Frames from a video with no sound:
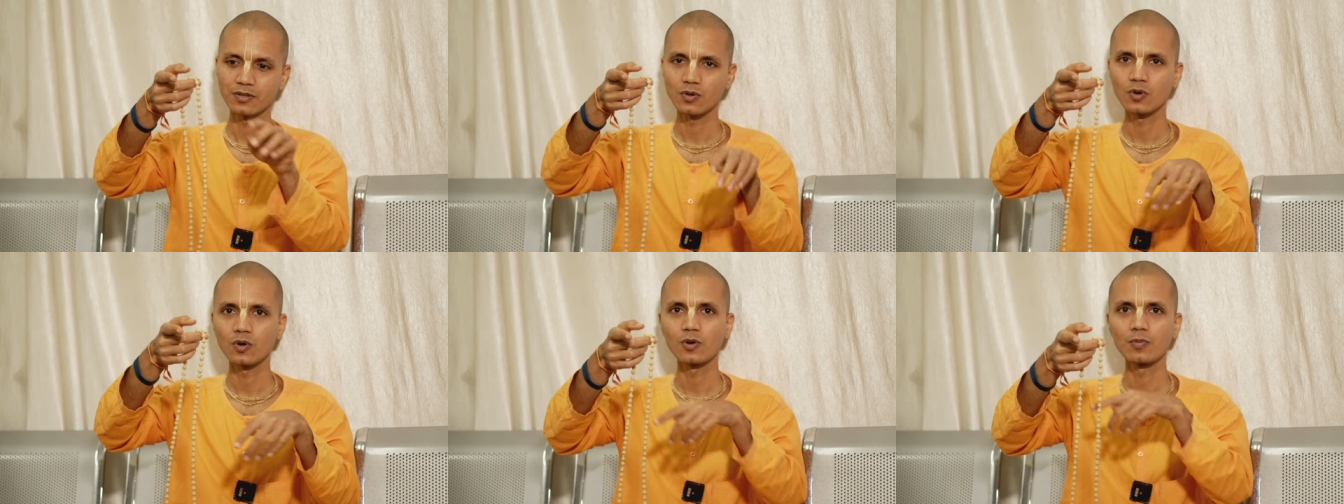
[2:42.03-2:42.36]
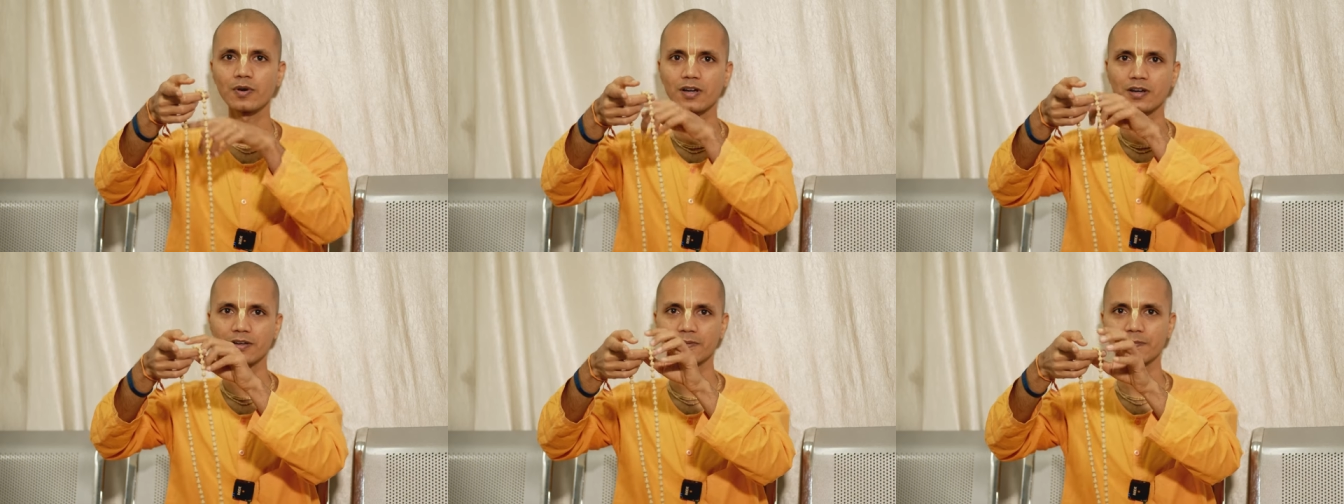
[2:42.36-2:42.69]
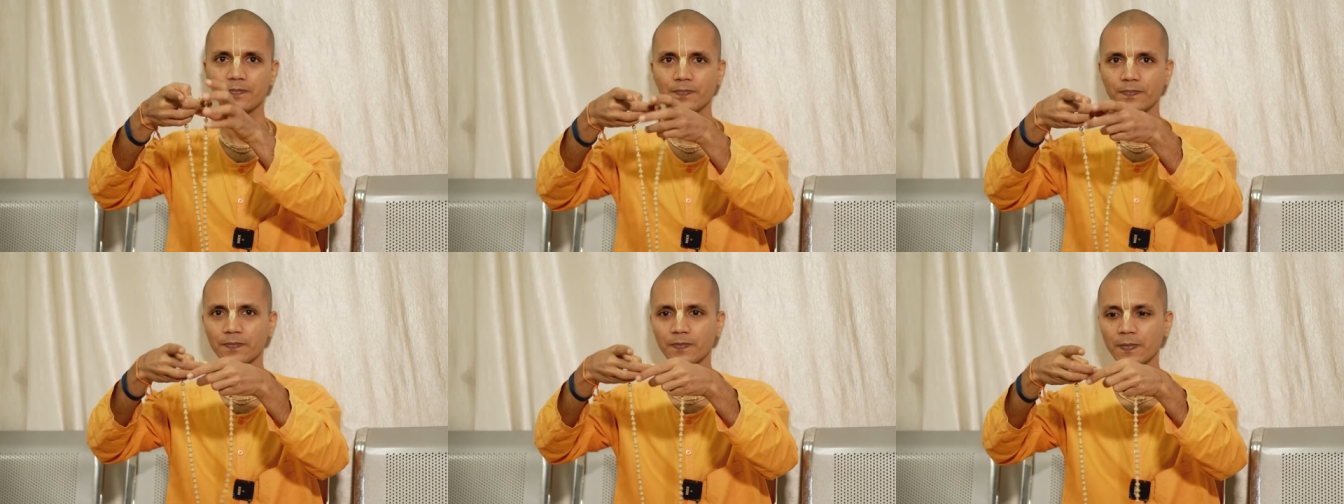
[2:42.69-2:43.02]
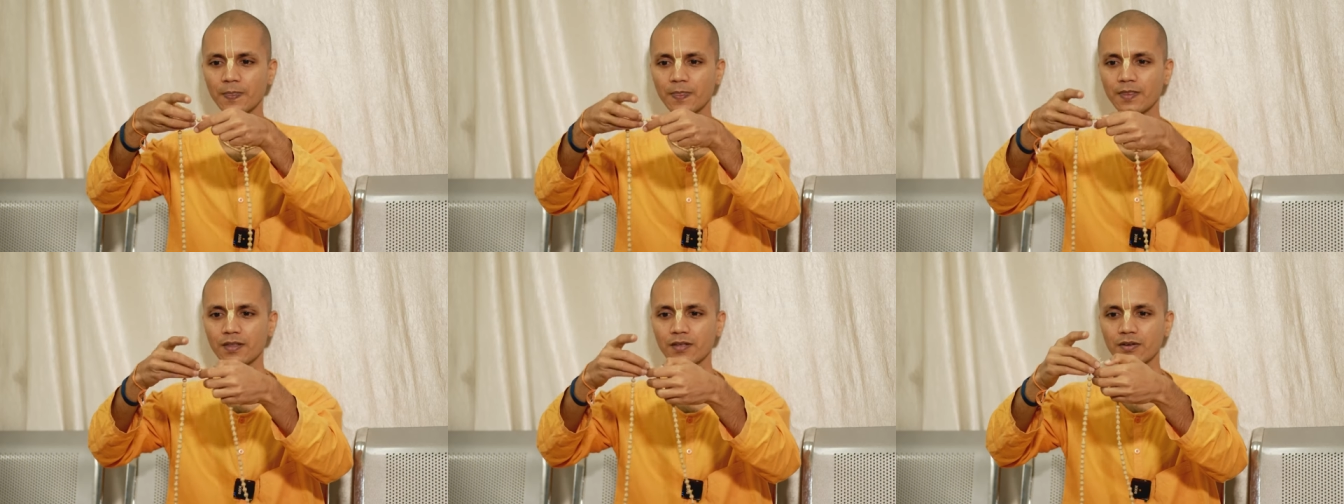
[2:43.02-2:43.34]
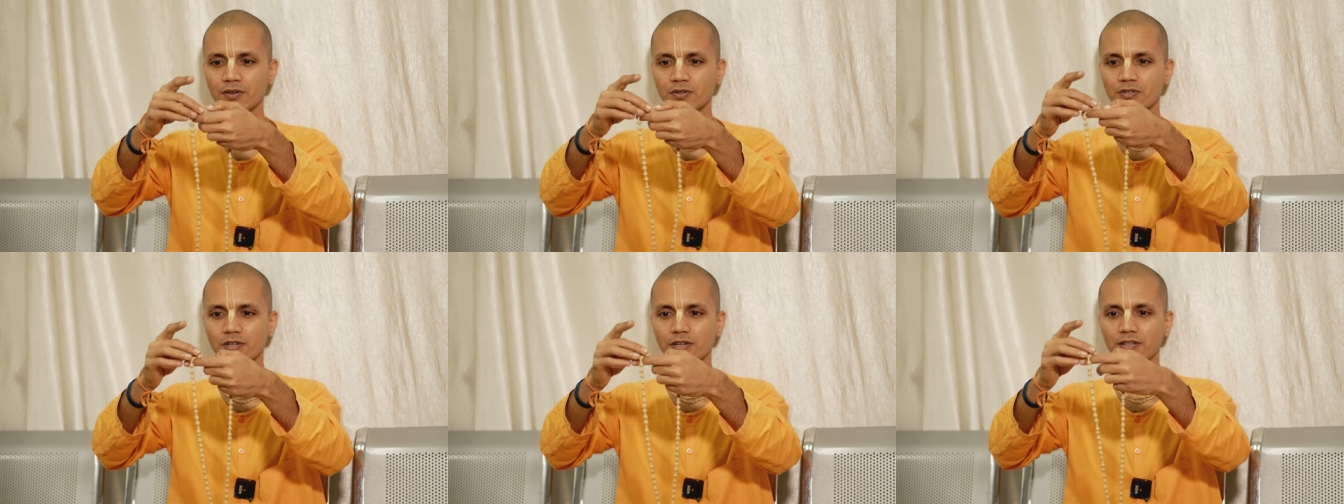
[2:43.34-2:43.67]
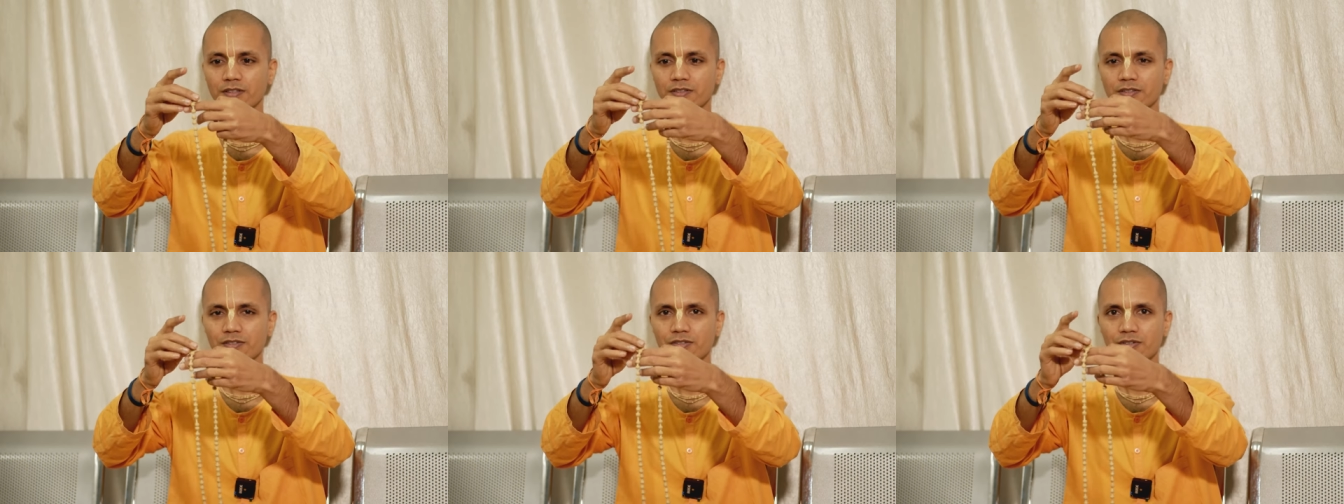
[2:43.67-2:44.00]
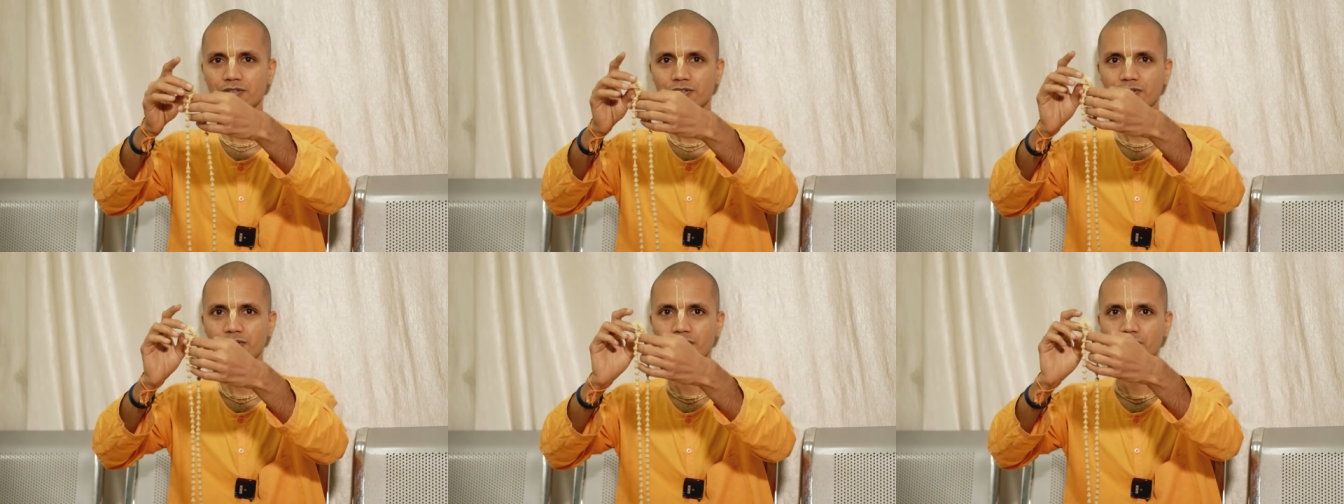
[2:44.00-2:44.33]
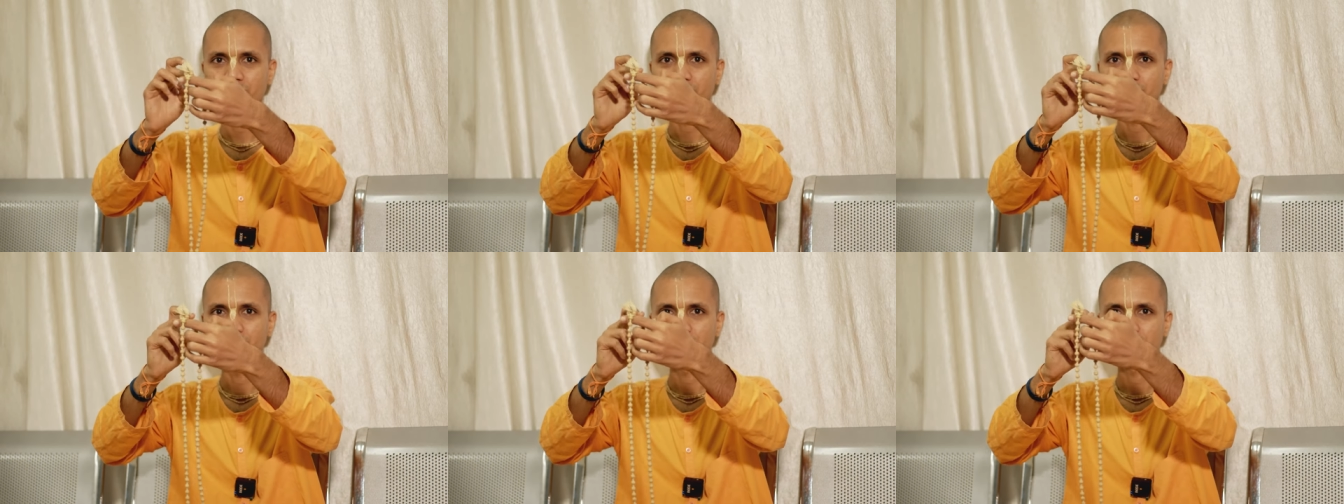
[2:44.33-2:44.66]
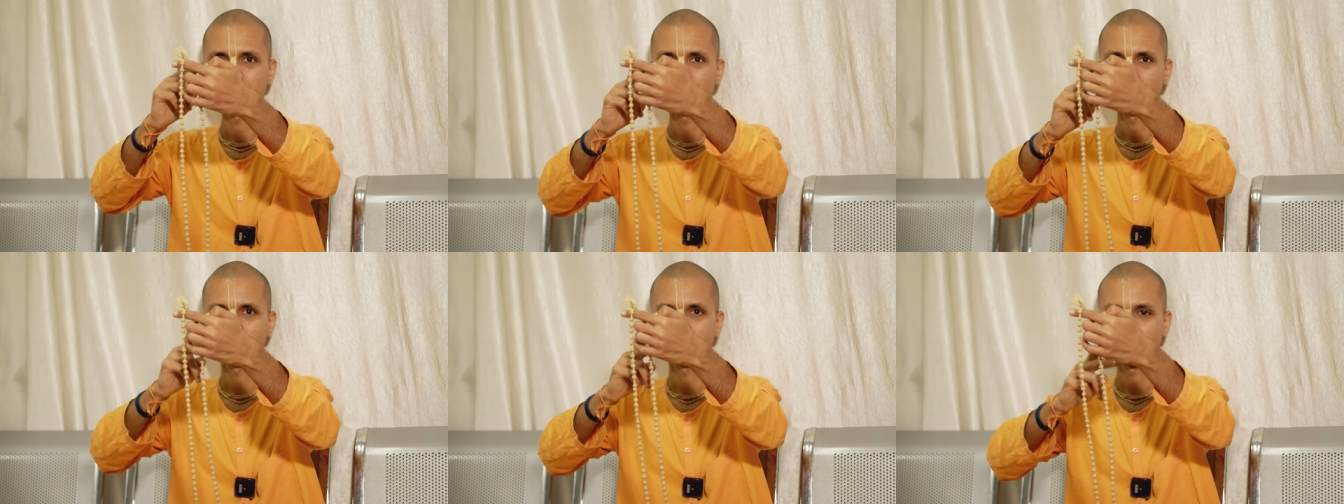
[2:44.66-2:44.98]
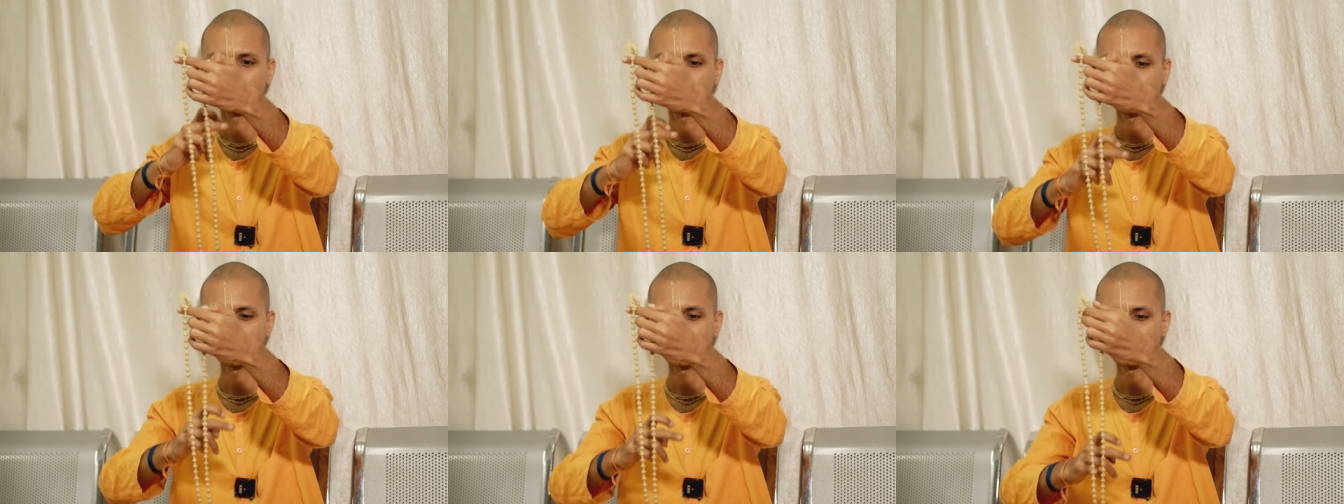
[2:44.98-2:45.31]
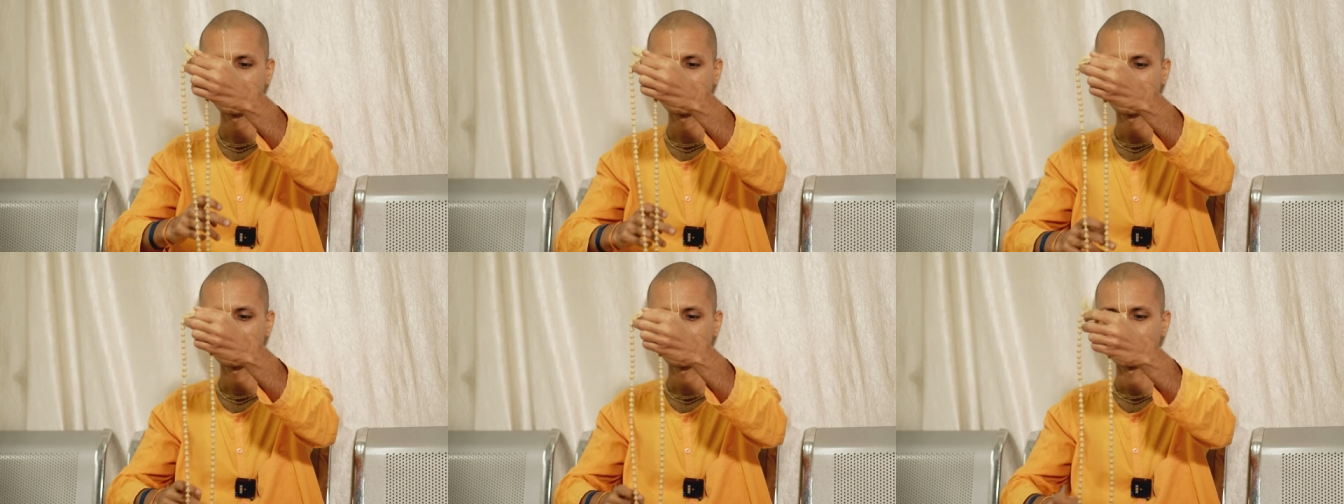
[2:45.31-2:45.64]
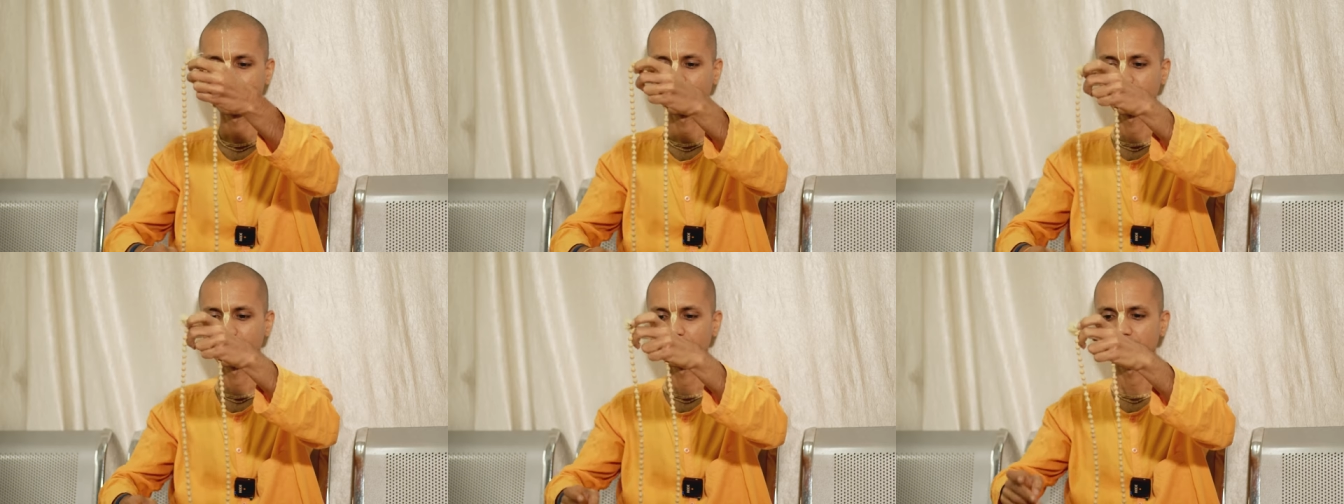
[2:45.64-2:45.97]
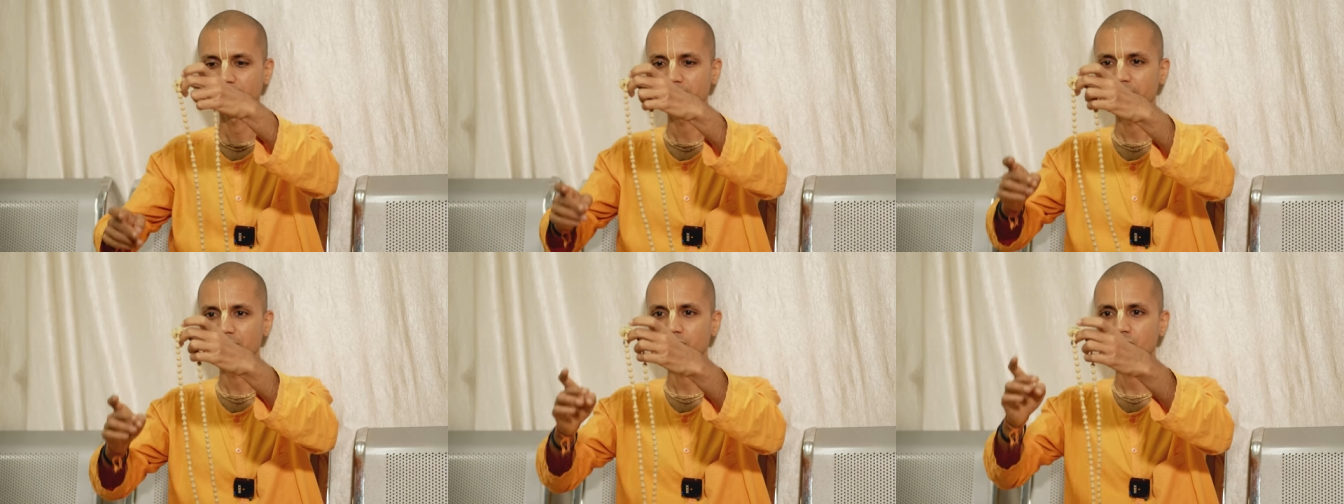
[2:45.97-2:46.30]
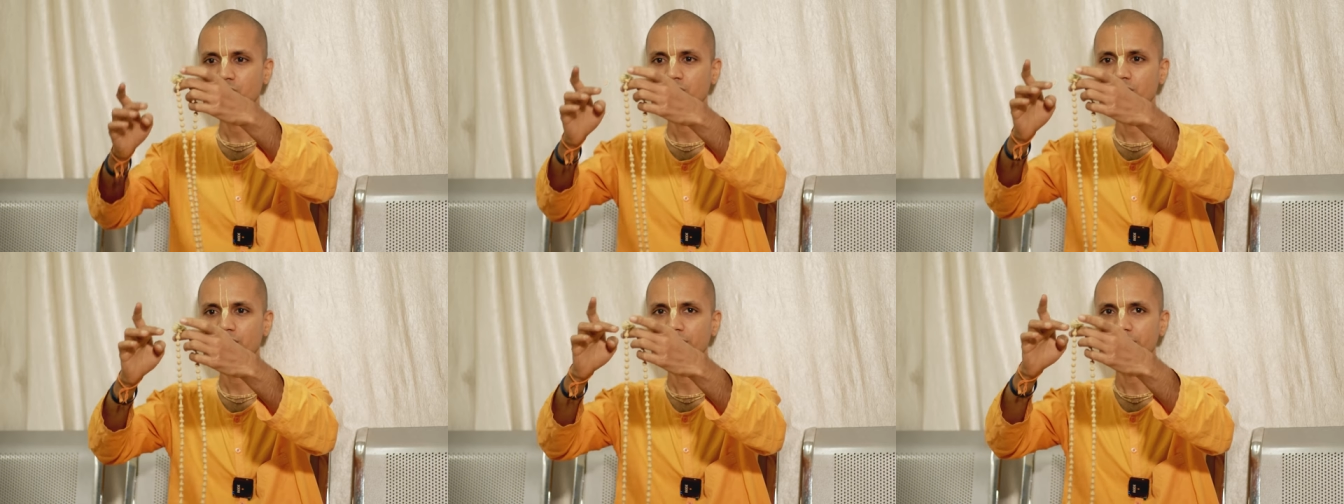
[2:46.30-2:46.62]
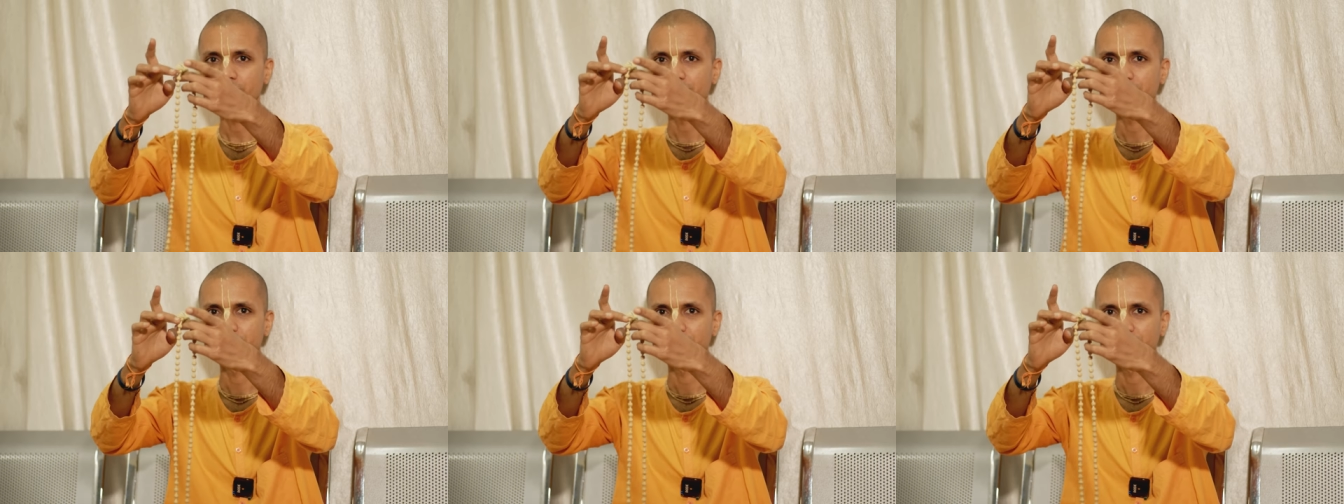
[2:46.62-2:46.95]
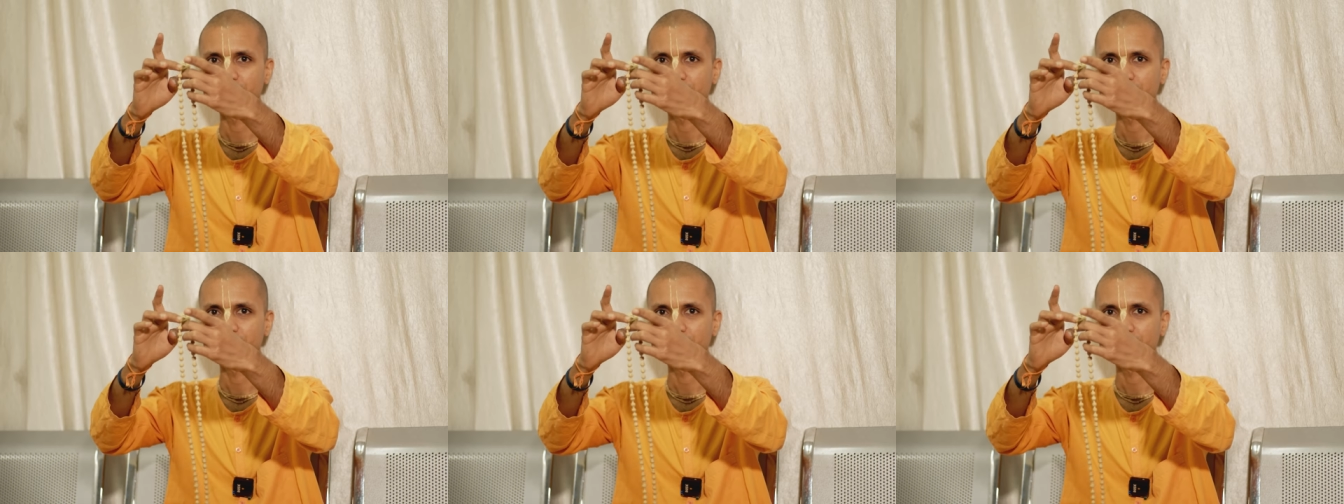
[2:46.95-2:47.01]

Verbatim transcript: the whole mala. So like this, we start from here and go here,